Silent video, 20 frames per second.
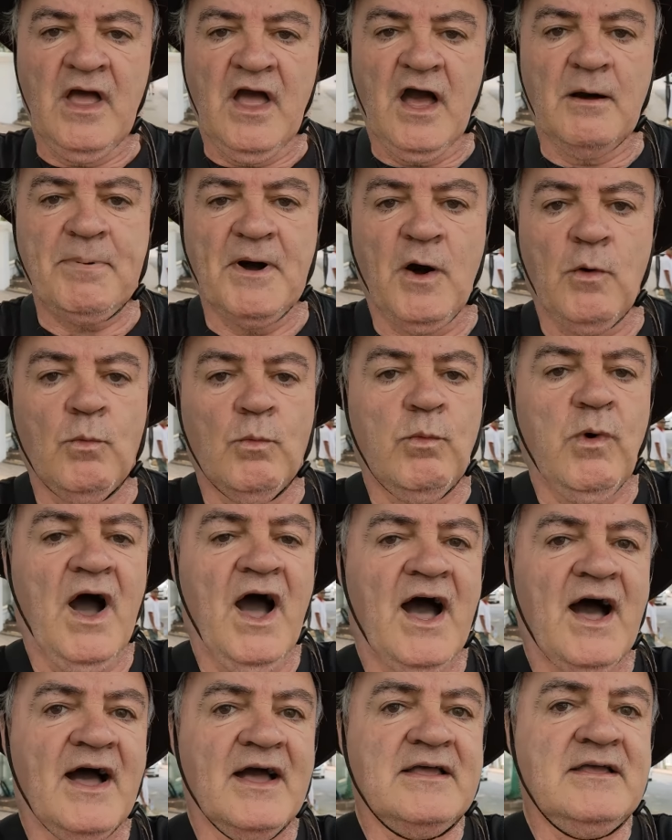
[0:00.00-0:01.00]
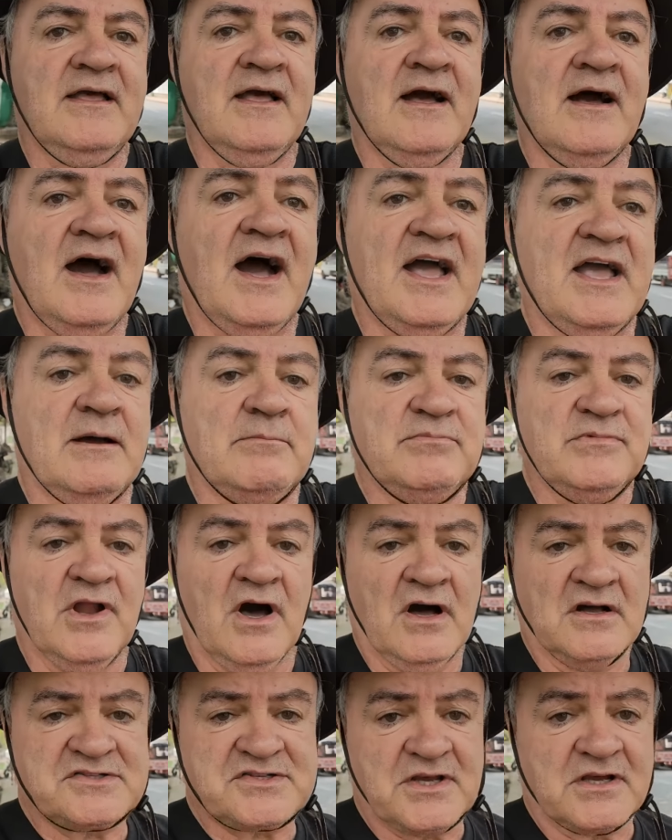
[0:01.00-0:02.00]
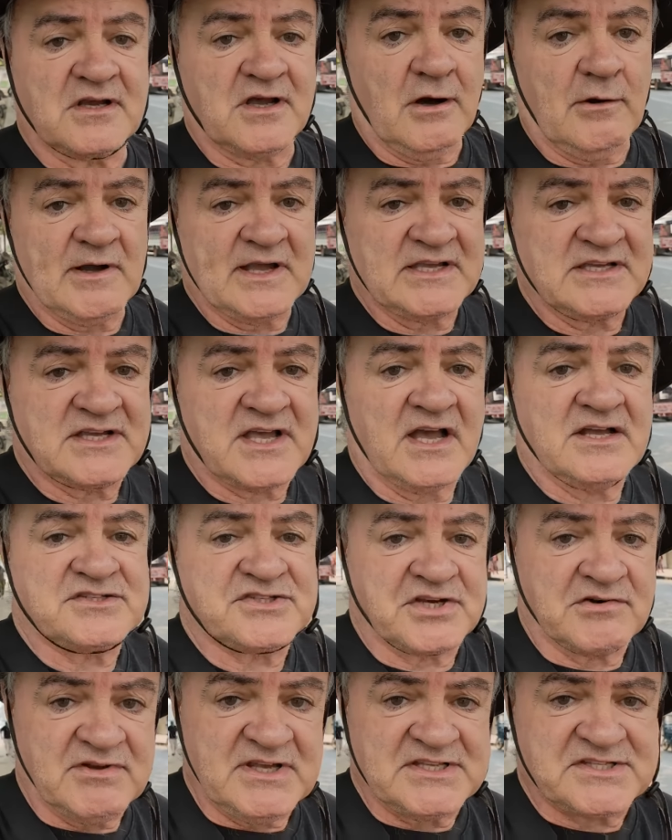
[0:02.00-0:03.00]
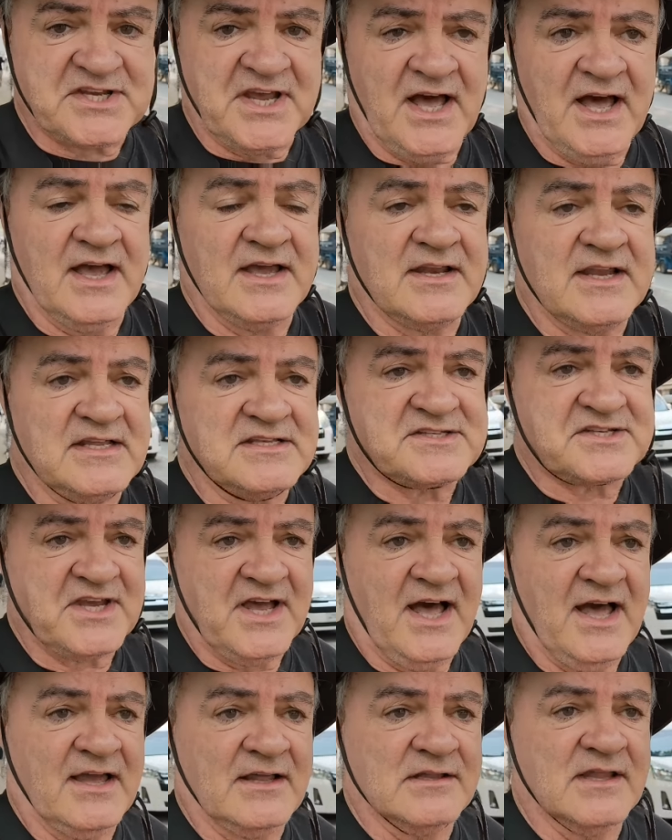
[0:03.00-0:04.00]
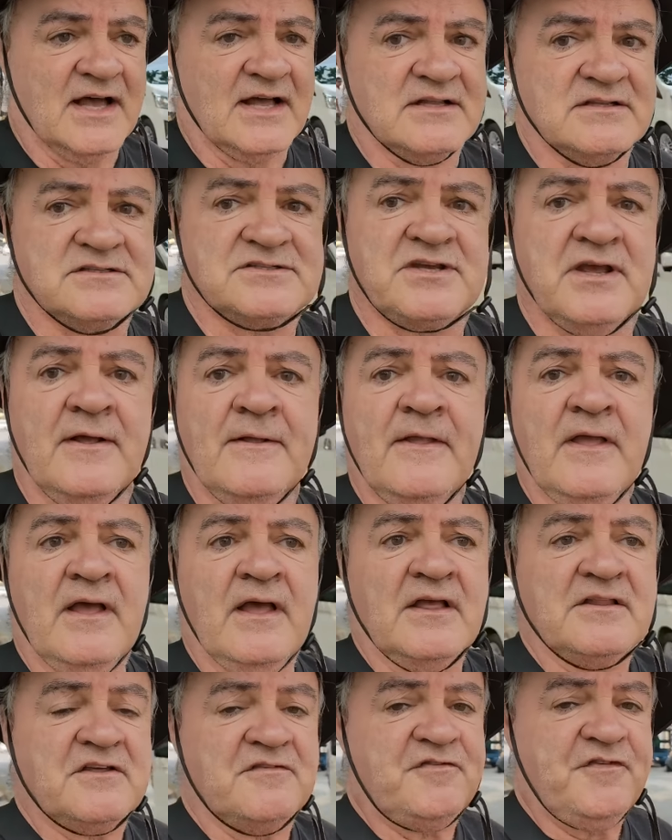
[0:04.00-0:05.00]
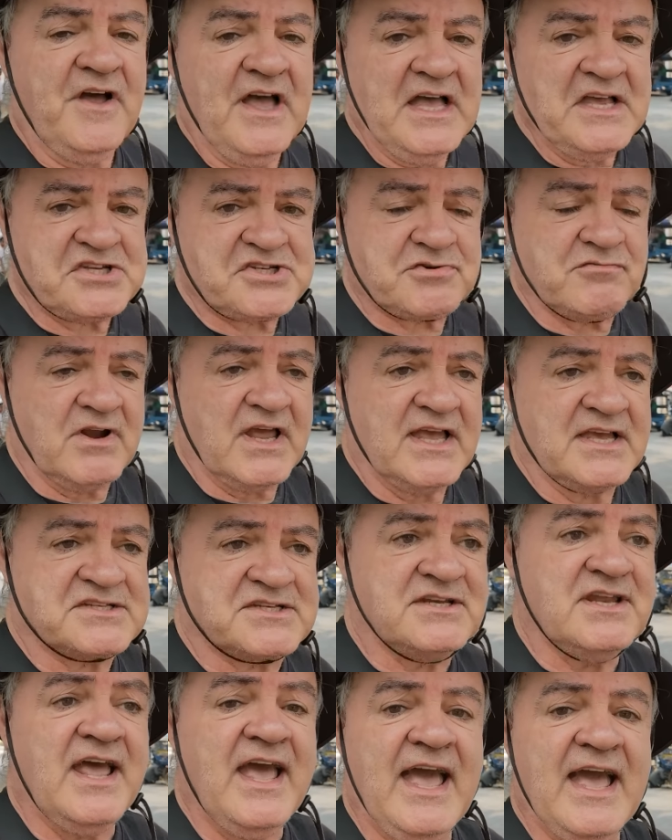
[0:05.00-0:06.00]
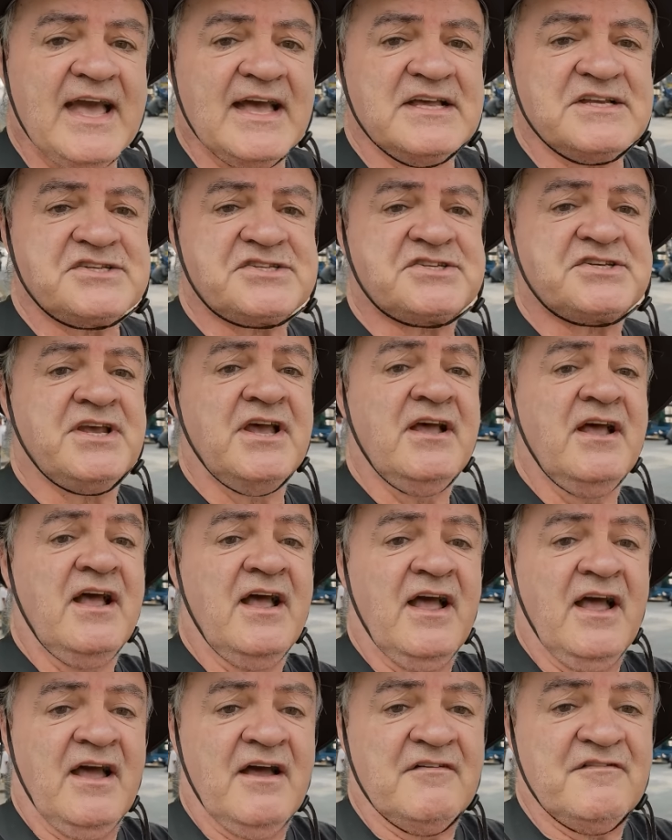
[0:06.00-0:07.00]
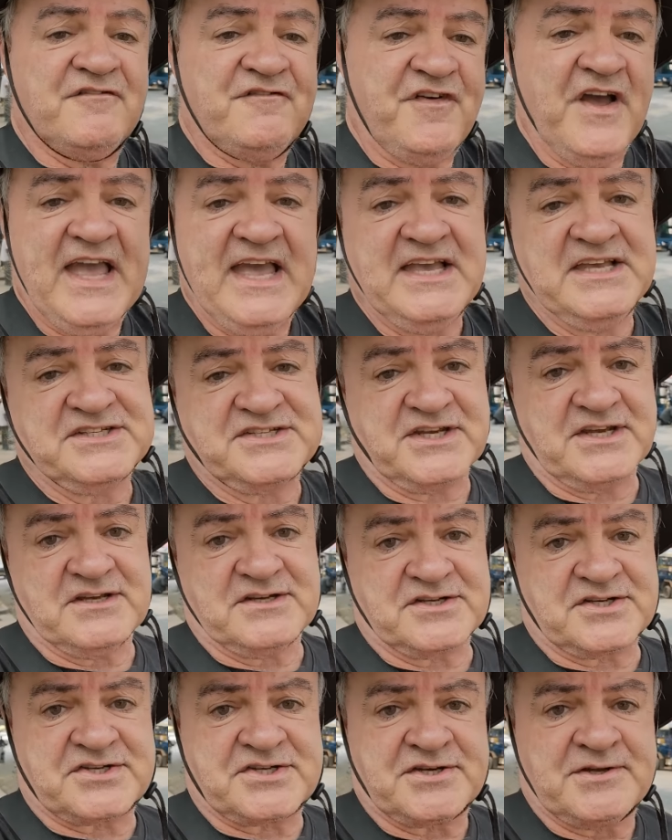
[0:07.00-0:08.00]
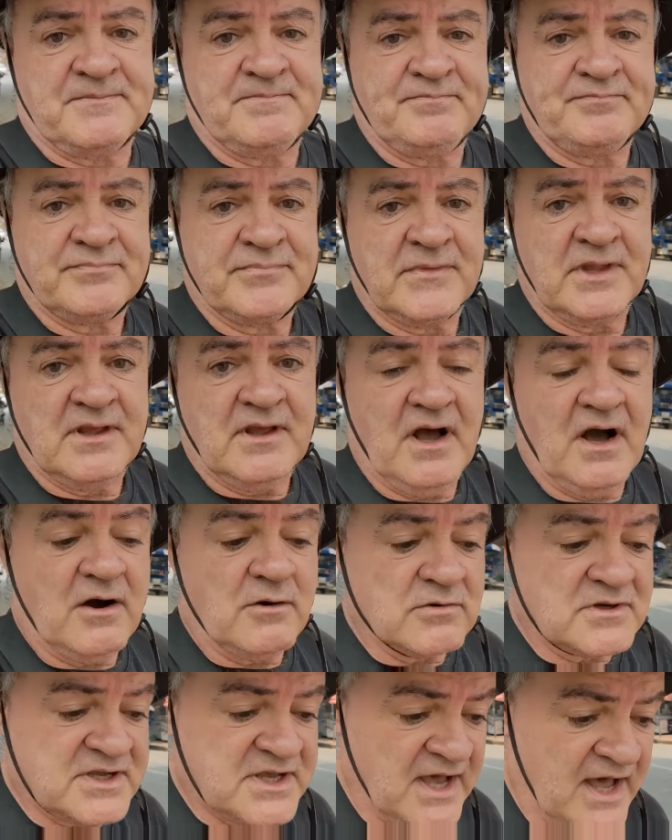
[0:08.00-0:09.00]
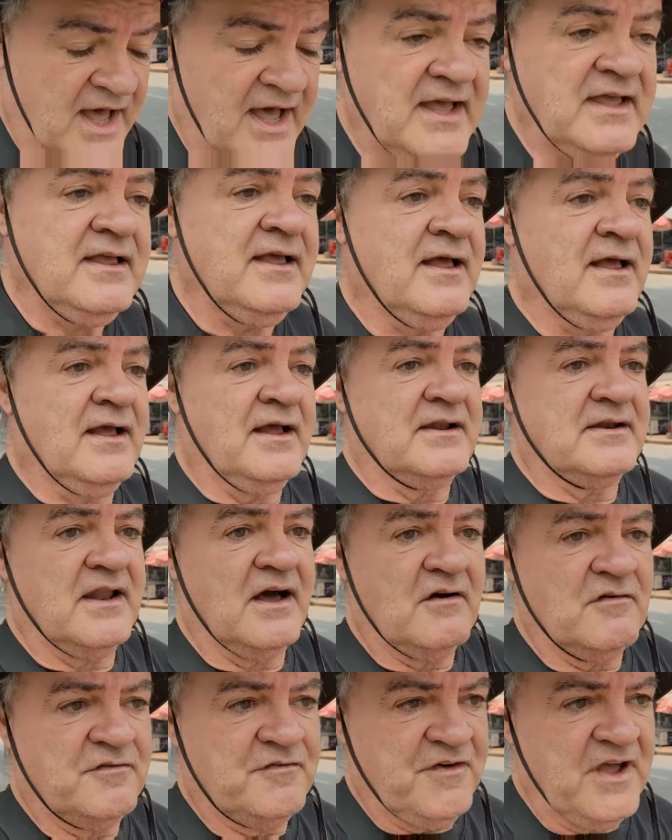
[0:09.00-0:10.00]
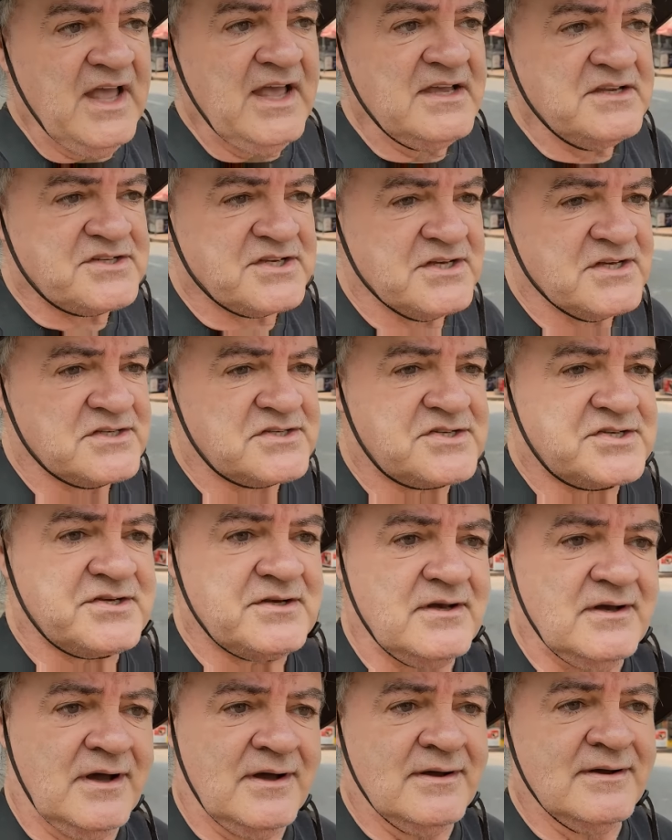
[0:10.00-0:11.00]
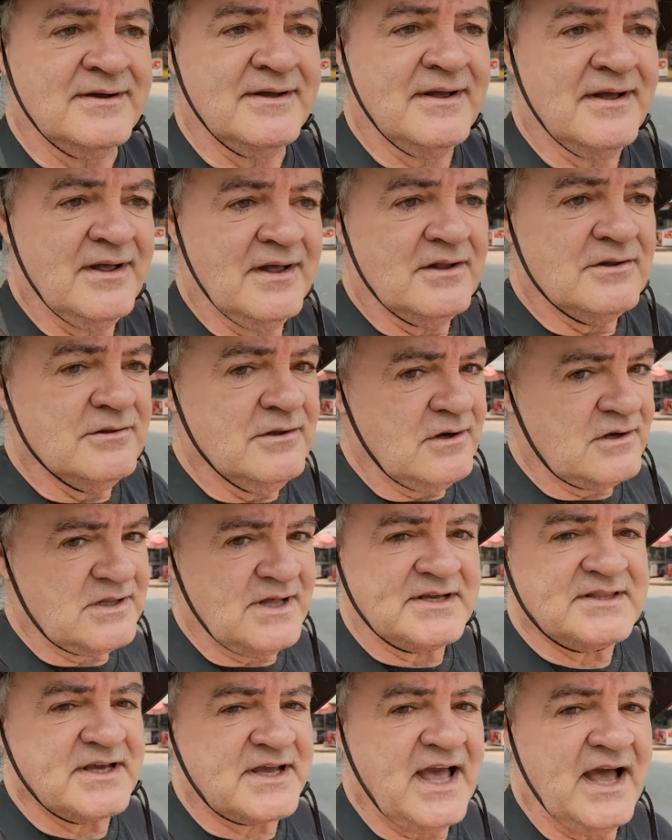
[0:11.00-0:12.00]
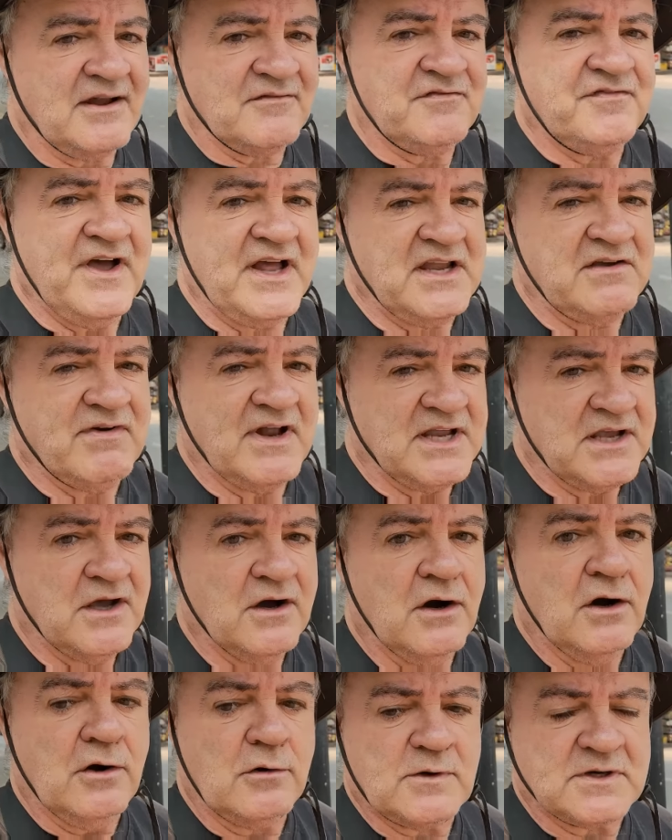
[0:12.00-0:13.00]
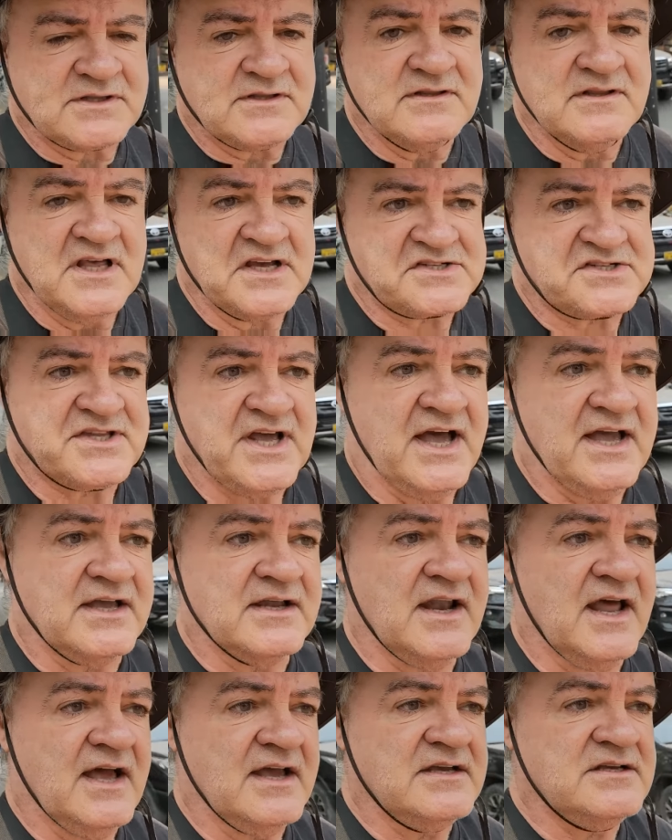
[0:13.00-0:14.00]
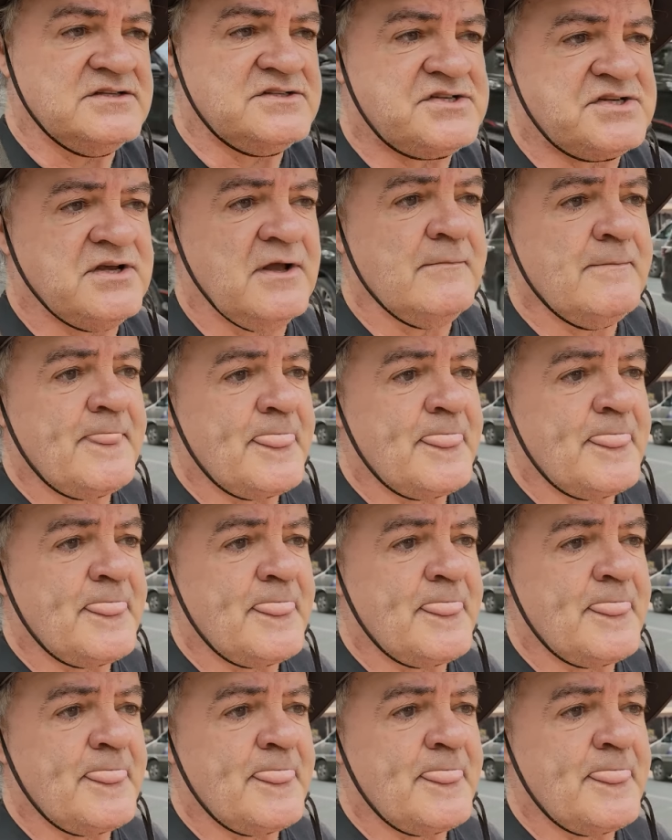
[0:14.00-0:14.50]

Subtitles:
about why I am not going to retire in Thailand. The first reason is visas. Okay. Now visas look like they're getting very, very awkward in this day and age.